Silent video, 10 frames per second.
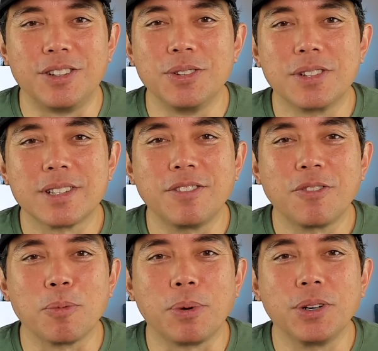do stuff
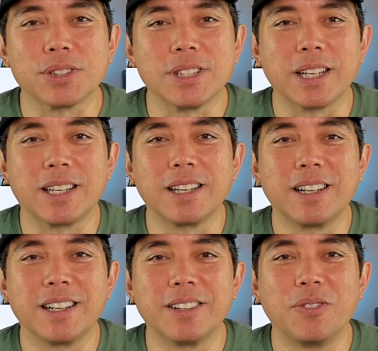for posts like
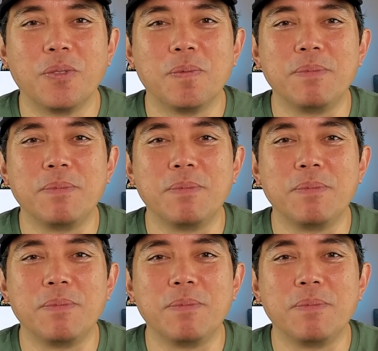uh,